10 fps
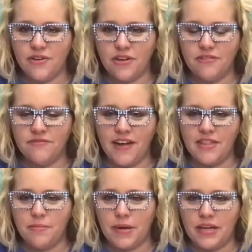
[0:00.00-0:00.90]
You couldn't
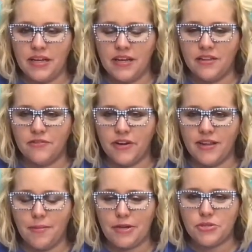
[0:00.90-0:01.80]
find the bunny in the free
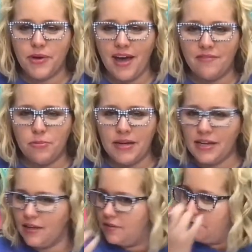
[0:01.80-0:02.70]
library. Do we have a
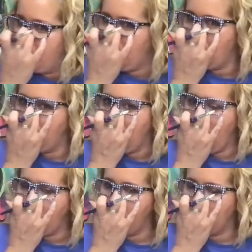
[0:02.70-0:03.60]
bunny in the free library?
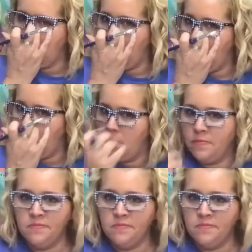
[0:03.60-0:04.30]
I don't recall.